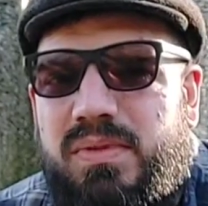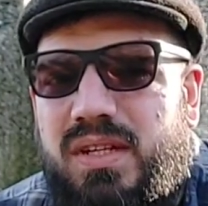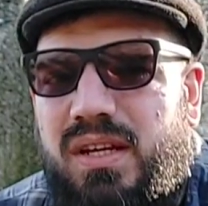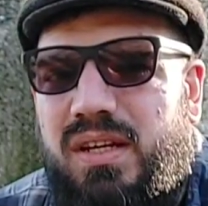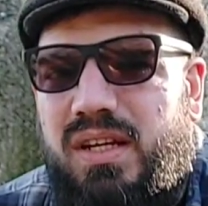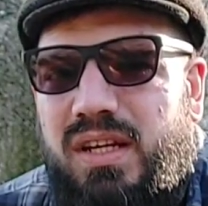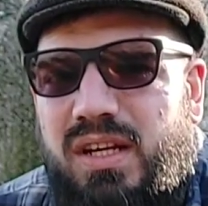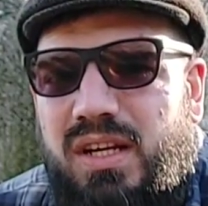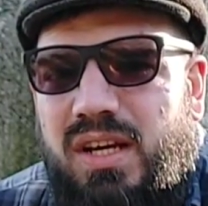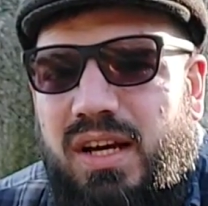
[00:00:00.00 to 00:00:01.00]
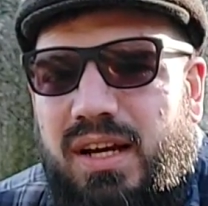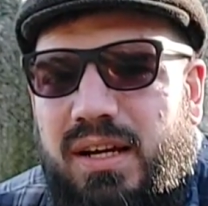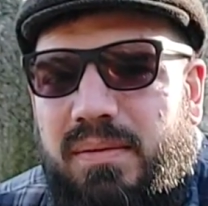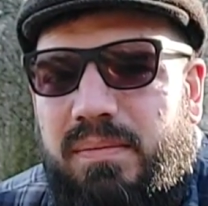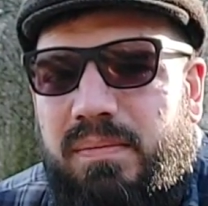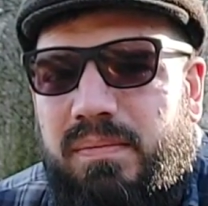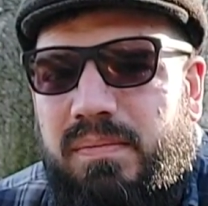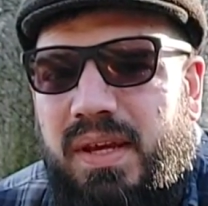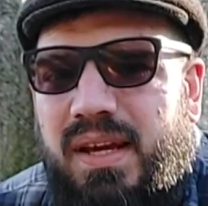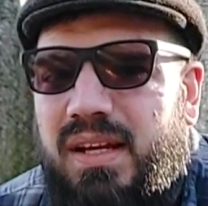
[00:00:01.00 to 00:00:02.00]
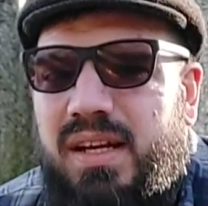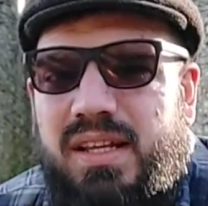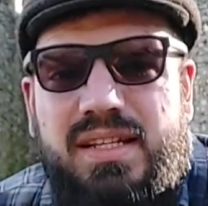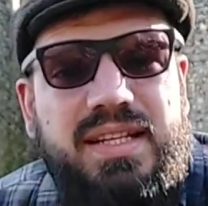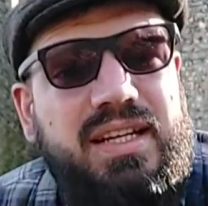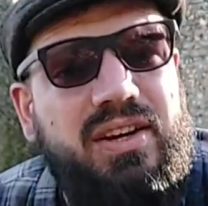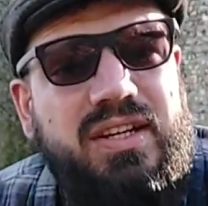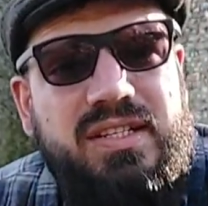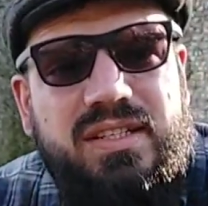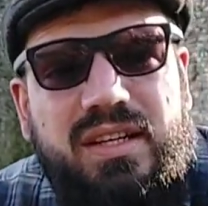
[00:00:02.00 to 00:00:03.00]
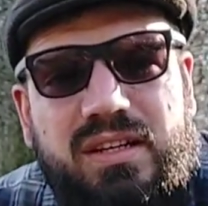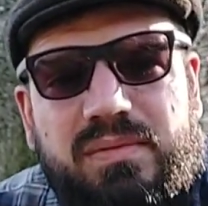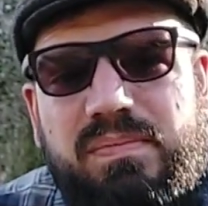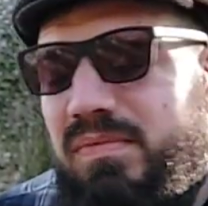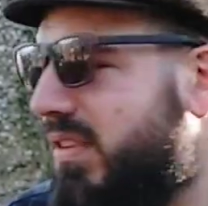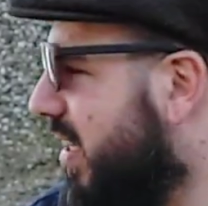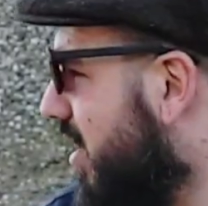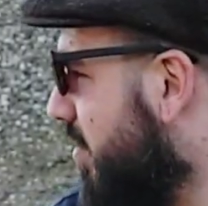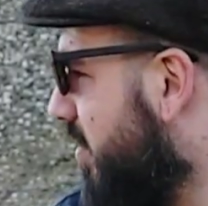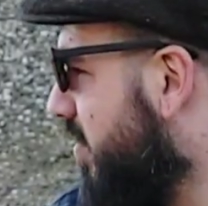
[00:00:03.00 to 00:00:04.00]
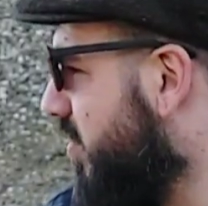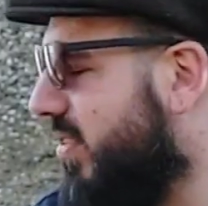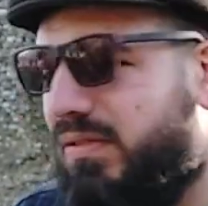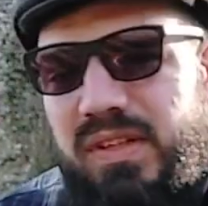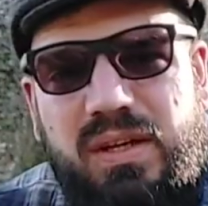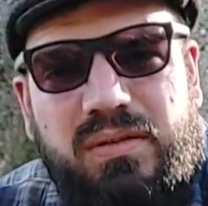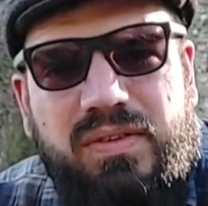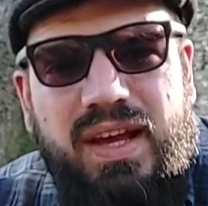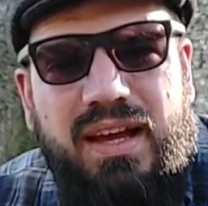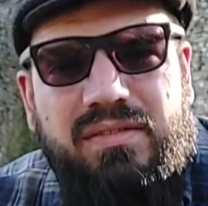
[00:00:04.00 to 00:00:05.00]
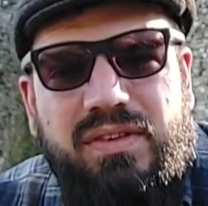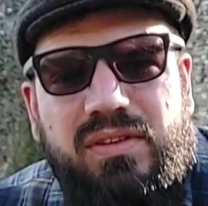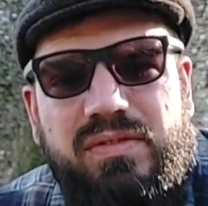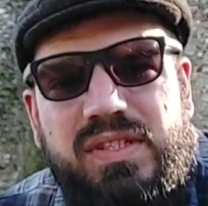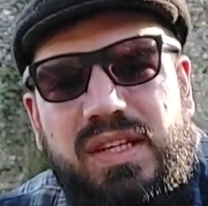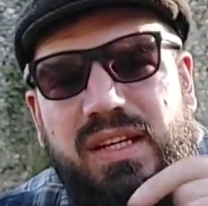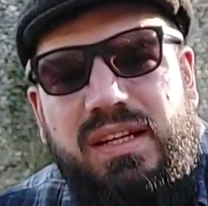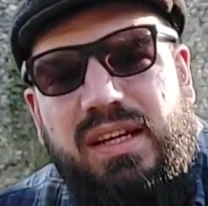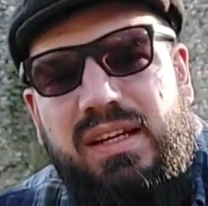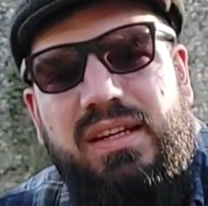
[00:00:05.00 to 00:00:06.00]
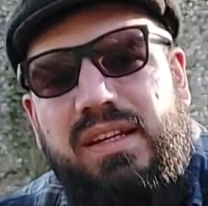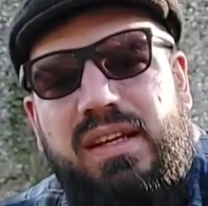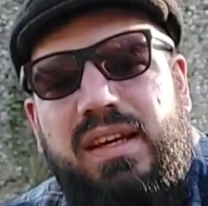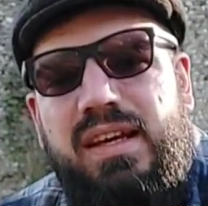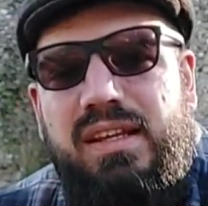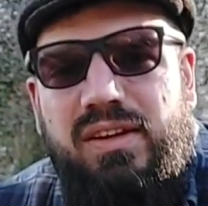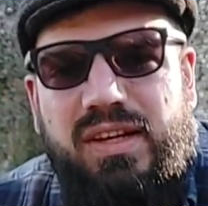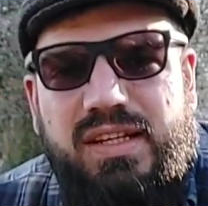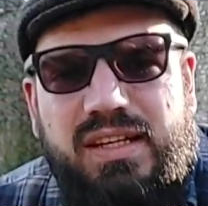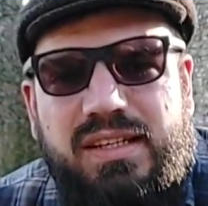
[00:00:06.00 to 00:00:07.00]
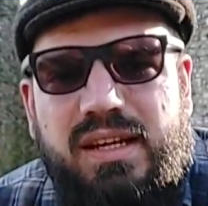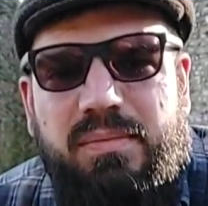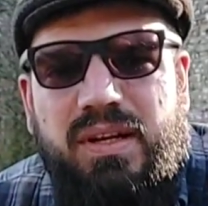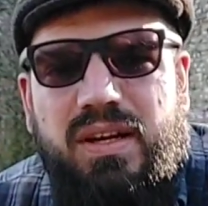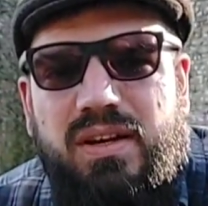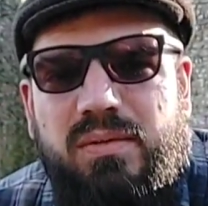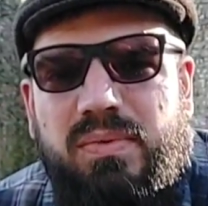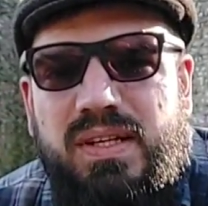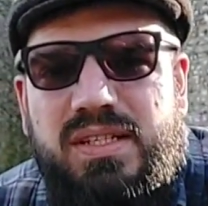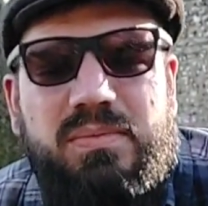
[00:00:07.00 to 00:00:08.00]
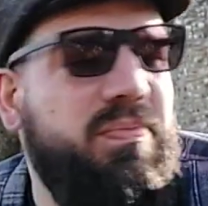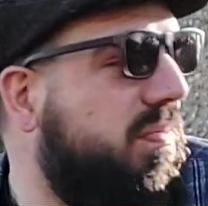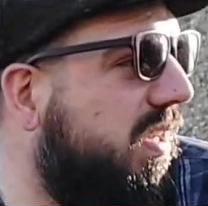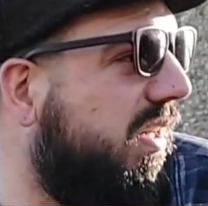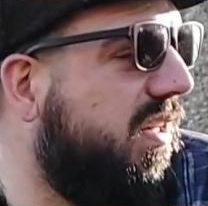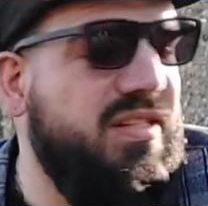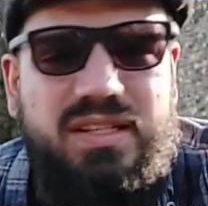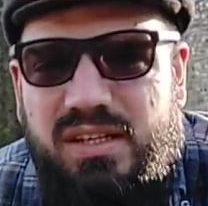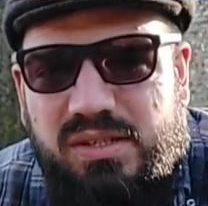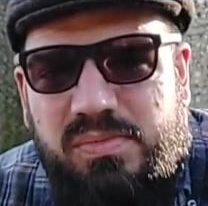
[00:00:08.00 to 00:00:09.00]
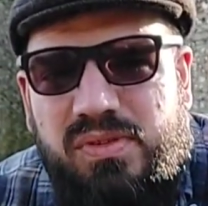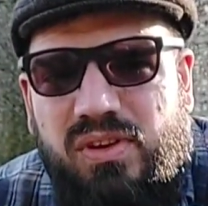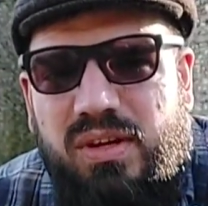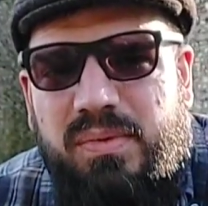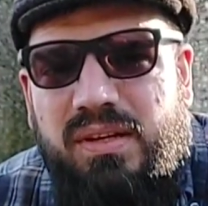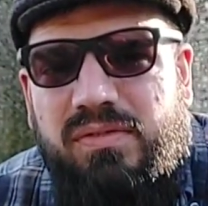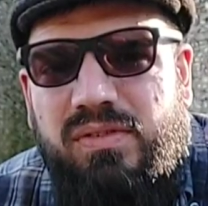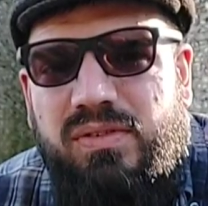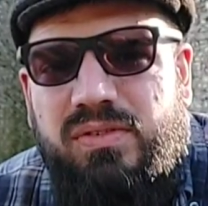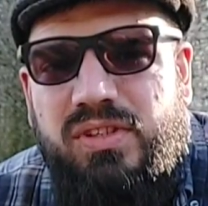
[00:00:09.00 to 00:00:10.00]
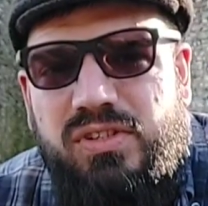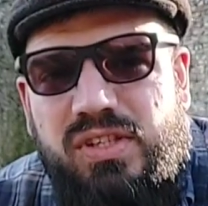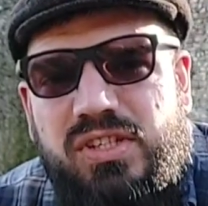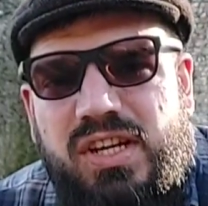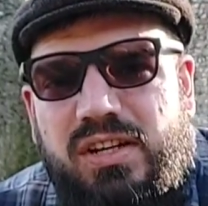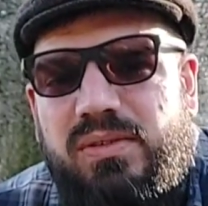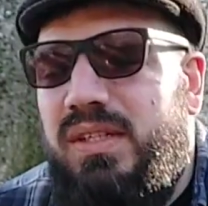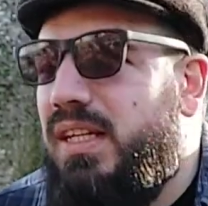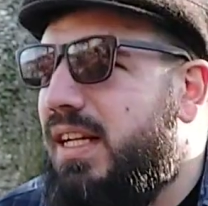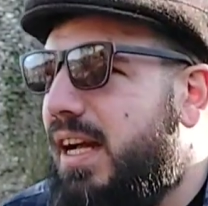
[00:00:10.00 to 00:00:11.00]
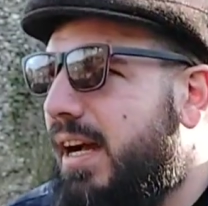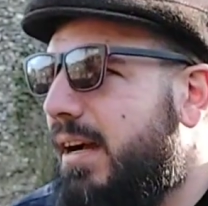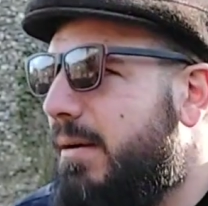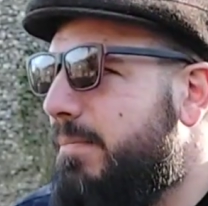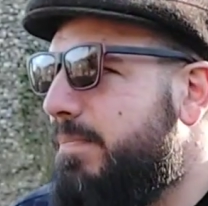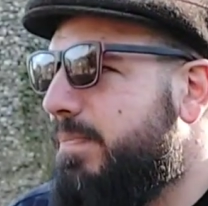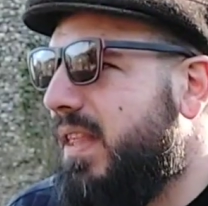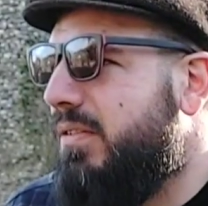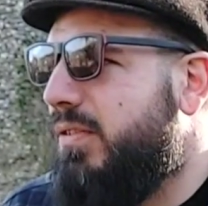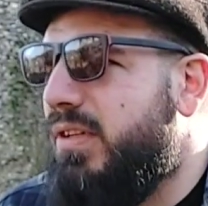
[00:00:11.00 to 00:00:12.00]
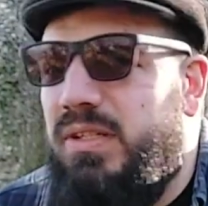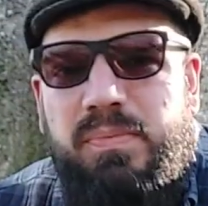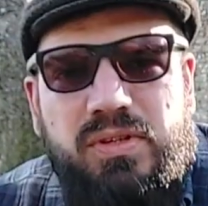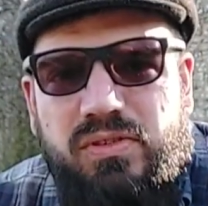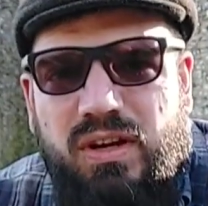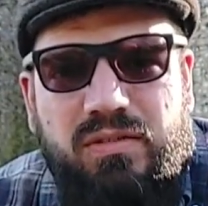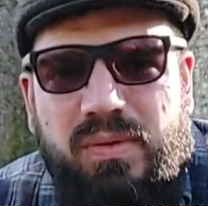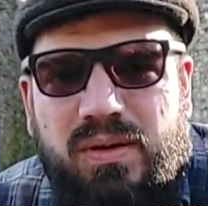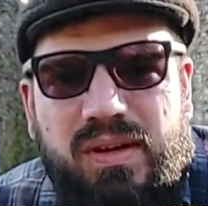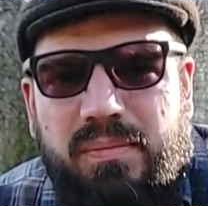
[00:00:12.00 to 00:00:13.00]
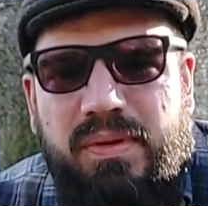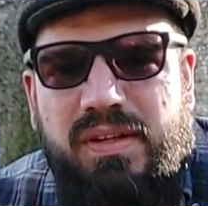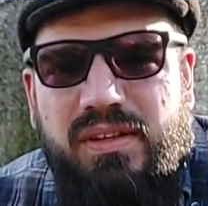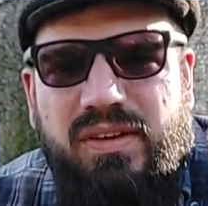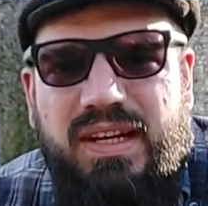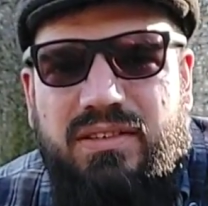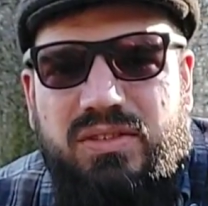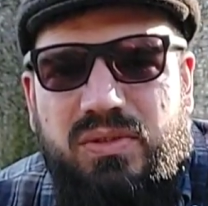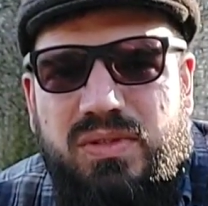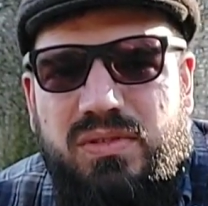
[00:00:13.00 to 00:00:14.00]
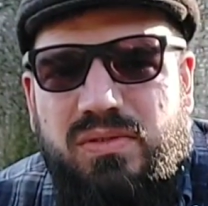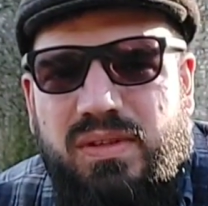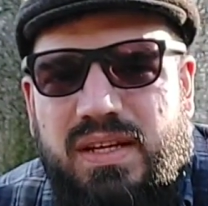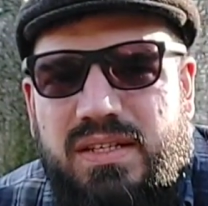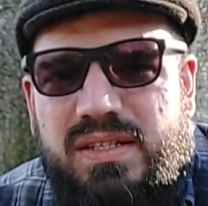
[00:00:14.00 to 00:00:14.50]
So yeah, that's it guys. I really hope you've enjoyed the video. If you have, then obviously hit like down below. Please consider subscribing if you're new to the channel, if you're into bushcraft, wild camping and the great outdoors and all that.